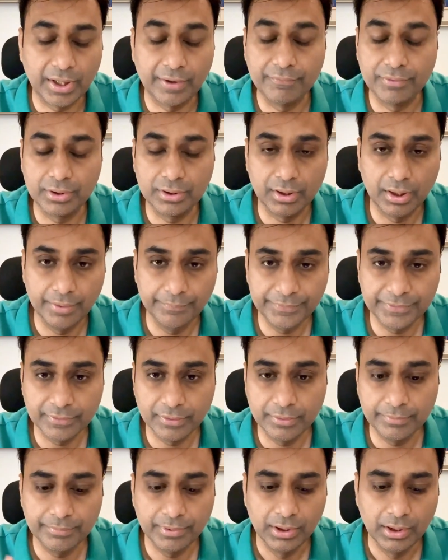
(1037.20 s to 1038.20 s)
give a thumbs
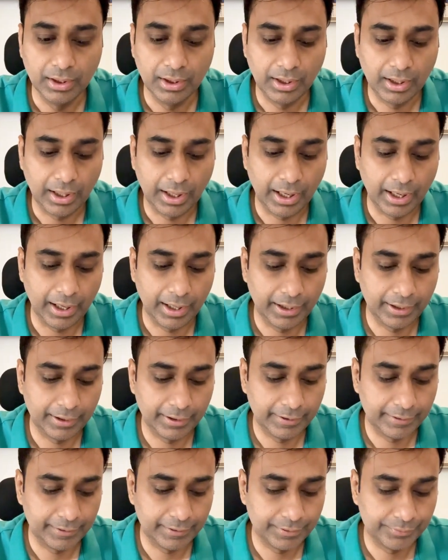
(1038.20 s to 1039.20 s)
up
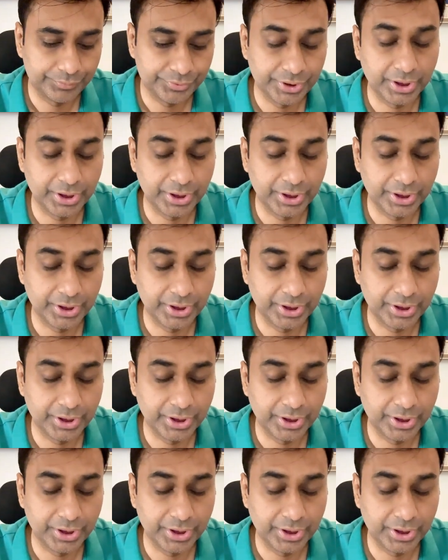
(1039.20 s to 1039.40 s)
and